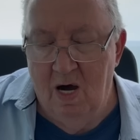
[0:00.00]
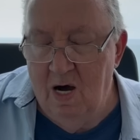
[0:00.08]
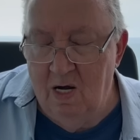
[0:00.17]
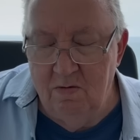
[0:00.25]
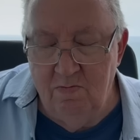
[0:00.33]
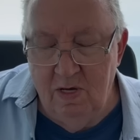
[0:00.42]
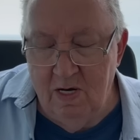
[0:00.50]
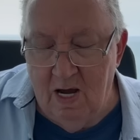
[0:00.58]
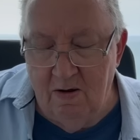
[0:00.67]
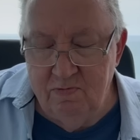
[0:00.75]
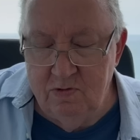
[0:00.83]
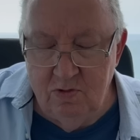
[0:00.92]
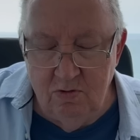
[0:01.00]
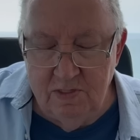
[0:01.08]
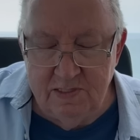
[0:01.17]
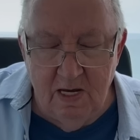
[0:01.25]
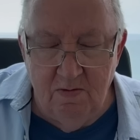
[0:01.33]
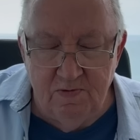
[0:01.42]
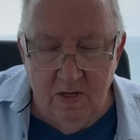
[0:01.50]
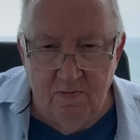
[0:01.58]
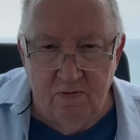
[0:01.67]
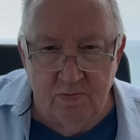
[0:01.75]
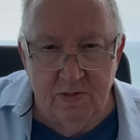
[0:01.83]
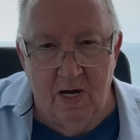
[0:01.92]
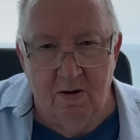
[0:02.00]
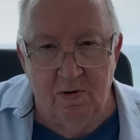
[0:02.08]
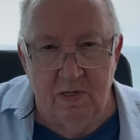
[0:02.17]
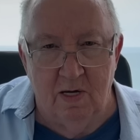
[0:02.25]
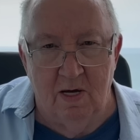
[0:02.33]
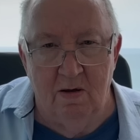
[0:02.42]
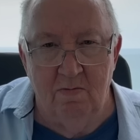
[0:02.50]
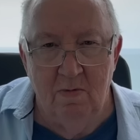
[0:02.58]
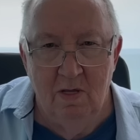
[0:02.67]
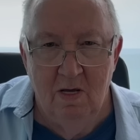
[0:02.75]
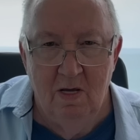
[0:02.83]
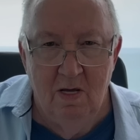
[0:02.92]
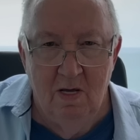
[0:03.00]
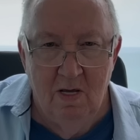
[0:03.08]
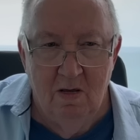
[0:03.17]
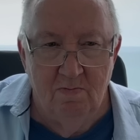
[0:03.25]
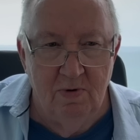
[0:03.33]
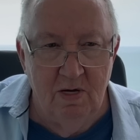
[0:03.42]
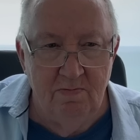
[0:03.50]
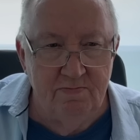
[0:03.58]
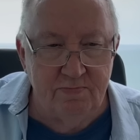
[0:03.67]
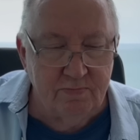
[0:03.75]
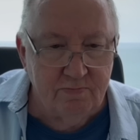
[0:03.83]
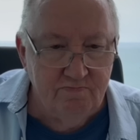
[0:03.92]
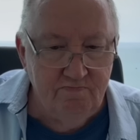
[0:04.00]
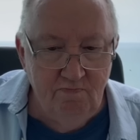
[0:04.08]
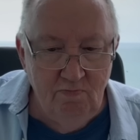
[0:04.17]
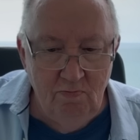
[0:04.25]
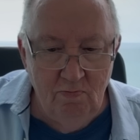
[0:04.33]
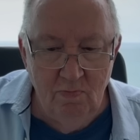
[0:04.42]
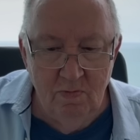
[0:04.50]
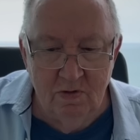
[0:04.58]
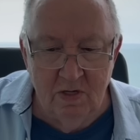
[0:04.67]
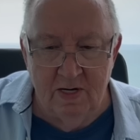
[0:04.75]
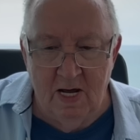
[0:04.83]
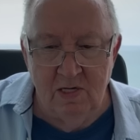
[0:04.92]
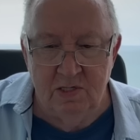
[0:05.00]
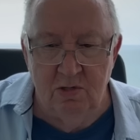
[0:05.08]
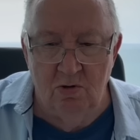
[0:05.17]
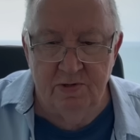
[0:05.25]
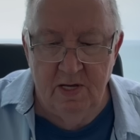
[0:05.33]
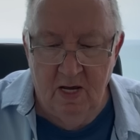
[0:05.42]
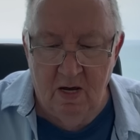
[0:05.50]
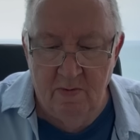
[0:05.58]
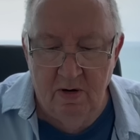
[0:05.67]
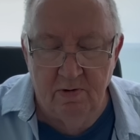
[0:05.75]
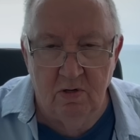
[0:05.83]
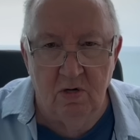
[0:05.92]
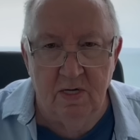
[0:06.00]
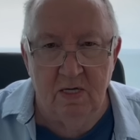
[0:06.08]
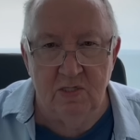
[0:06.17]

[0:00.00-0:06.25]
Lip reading: I'll admit I do the same thing from time to time, but because I just don't think I'm ever going to get